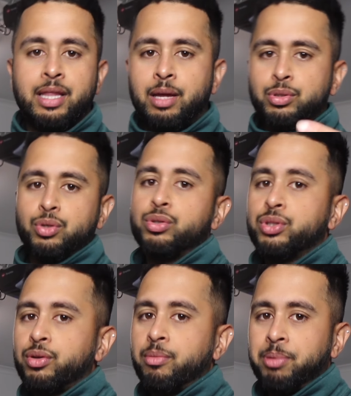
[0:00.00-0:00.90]
That was
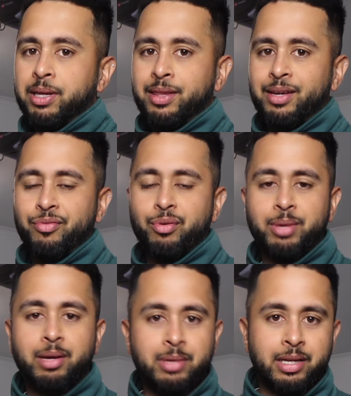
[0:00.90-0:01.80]
also a big thing for
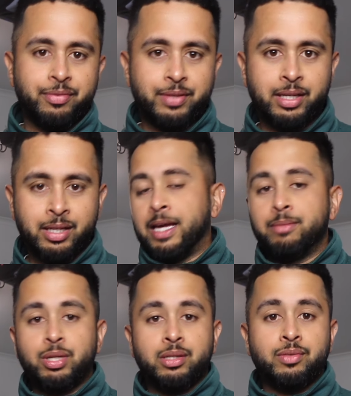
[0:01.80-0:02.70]
me. I'm a lefty. In
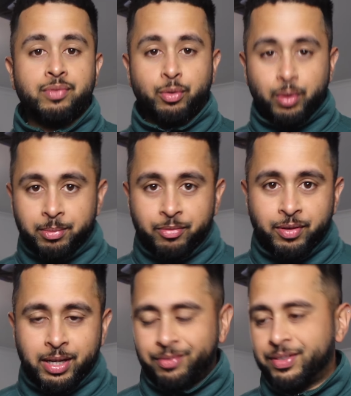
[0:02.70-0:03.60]
terms of equipment for
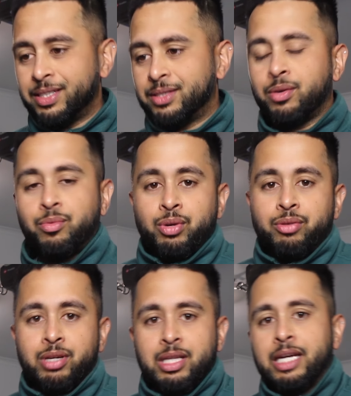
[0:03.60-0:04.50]
lefties, we
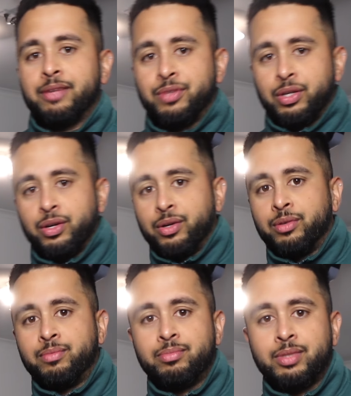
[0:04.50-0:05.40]
really have to go
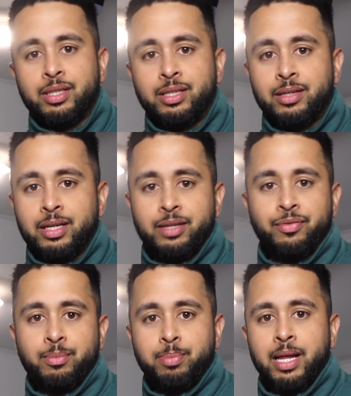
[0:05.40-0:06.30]
to a
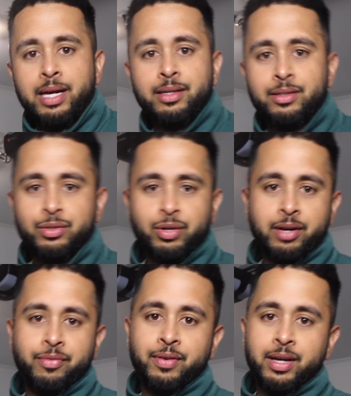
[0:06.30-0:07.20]
different planet to try
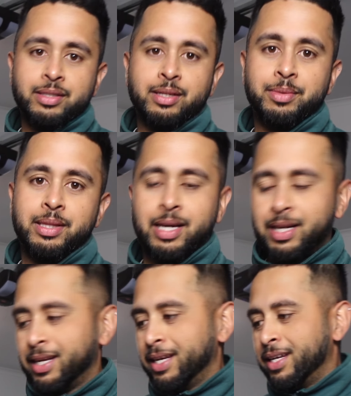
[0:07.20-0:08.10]
to find something
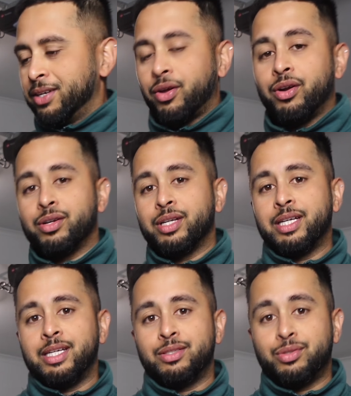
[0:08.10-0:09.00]
that not
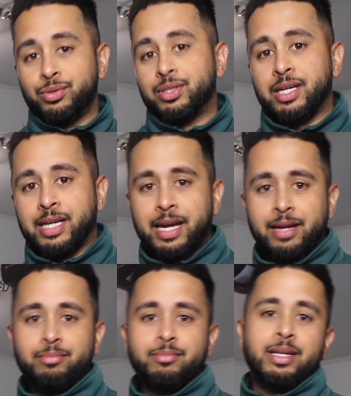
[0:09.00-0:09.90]
only suits our
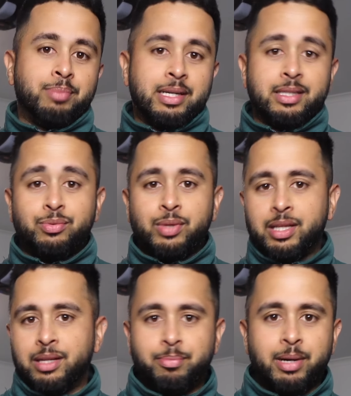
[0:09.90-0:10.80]
game, but is
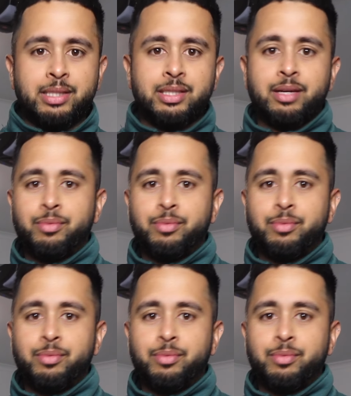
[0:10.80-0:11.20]
within the budget that